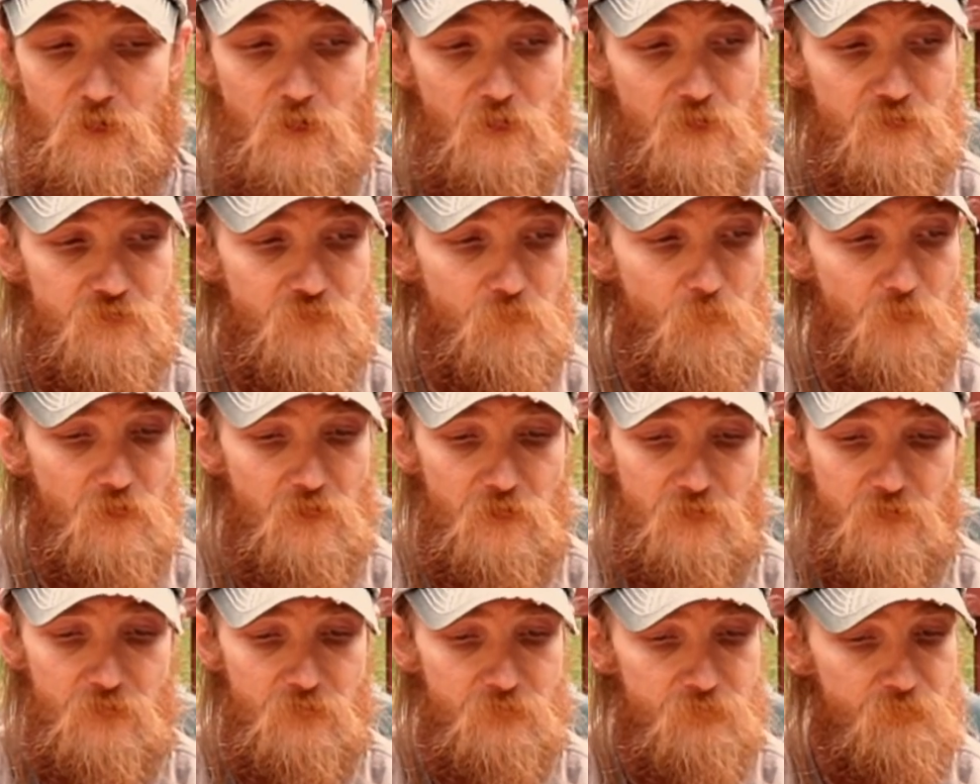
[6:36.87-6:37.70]
It's
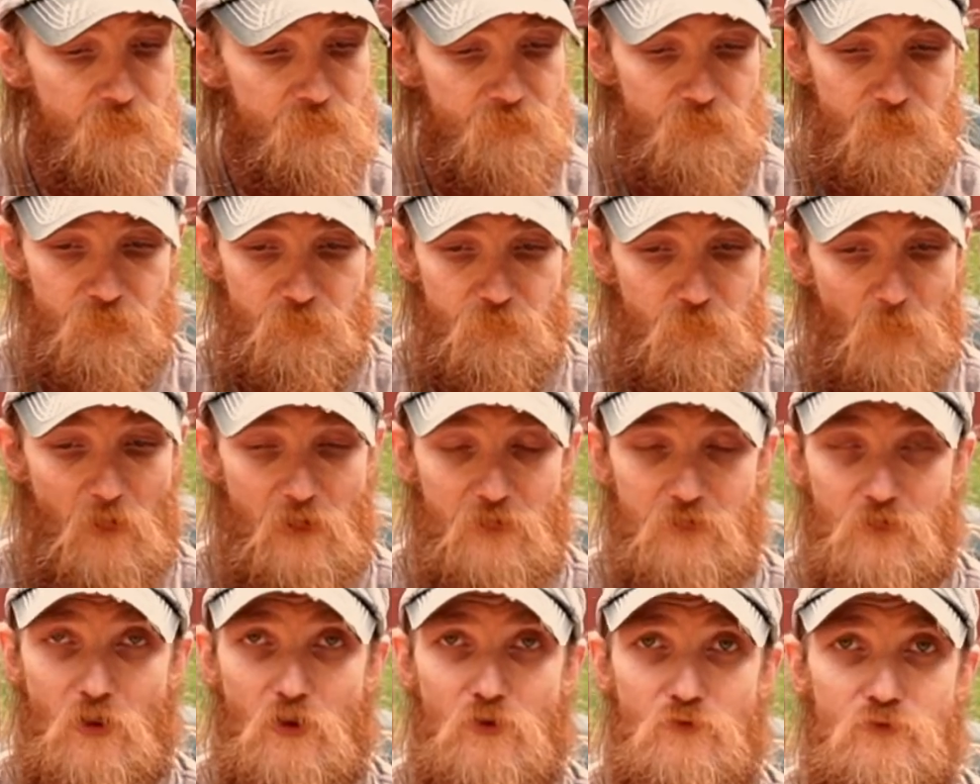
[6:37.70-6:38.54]
been my
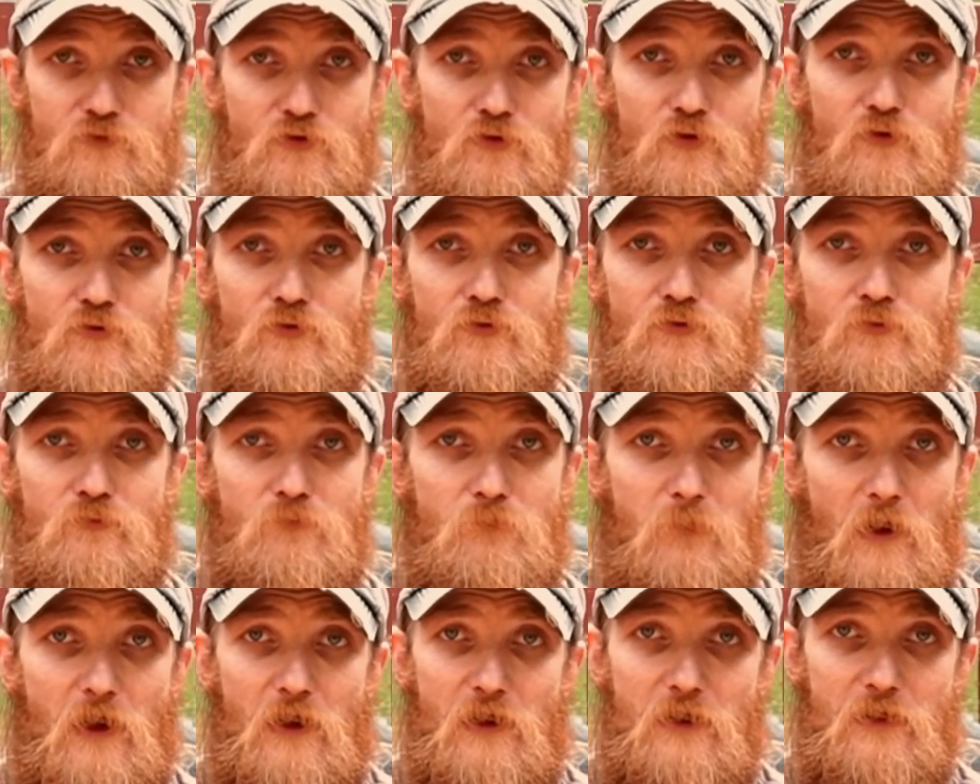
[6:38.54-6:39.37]
go-to
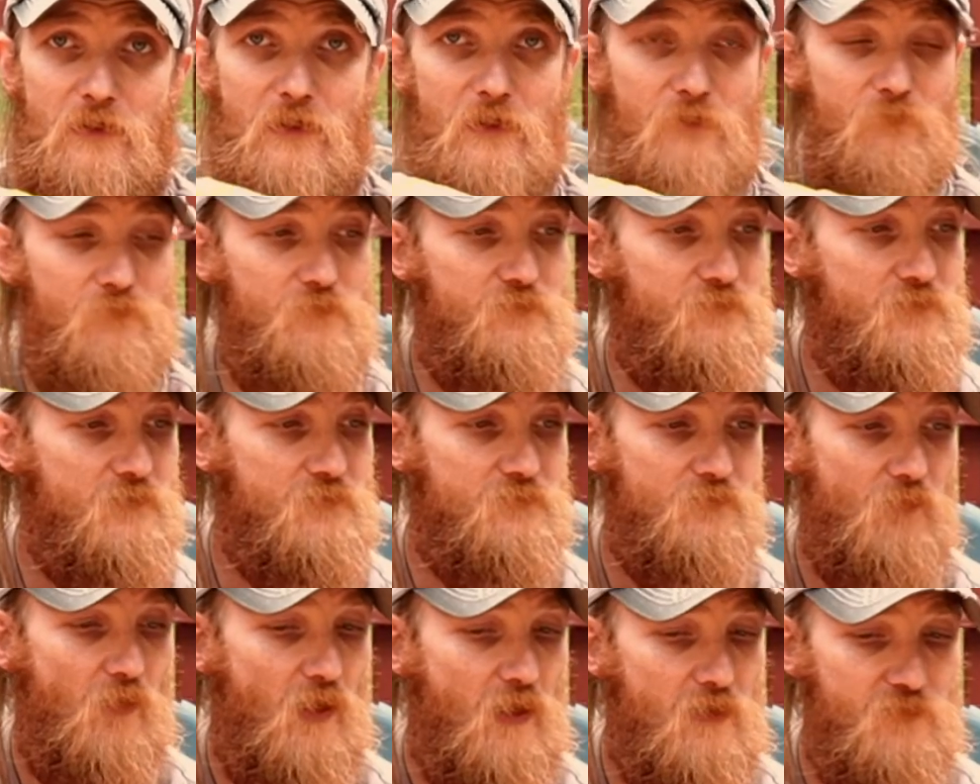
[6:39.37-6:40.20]
pad ever
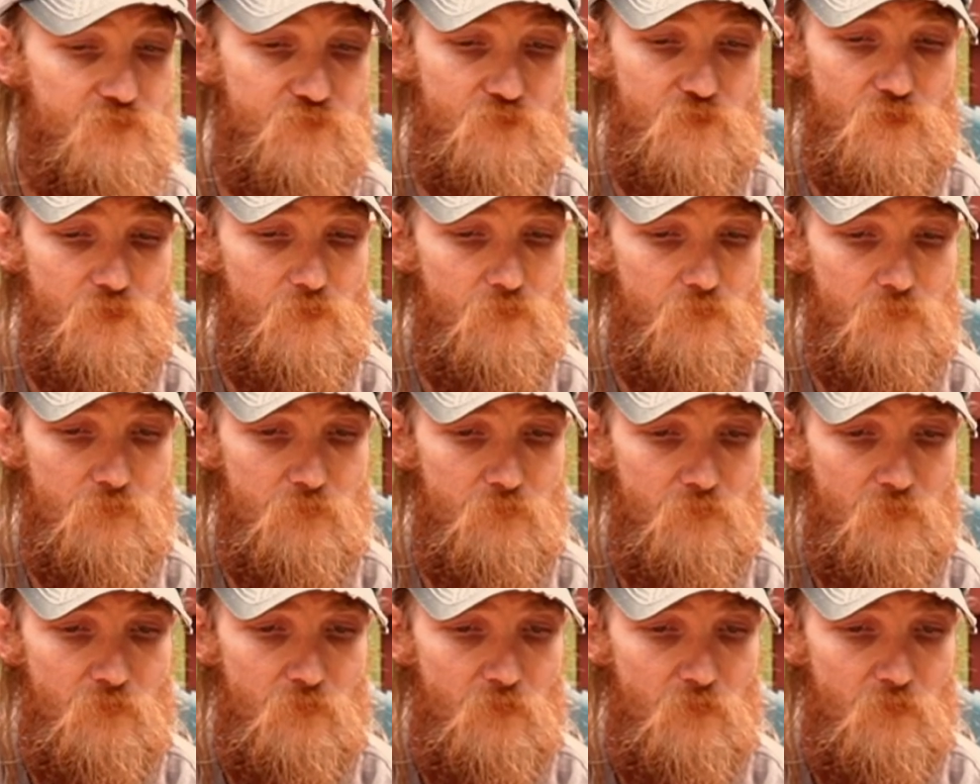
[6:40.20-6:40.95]
since last year,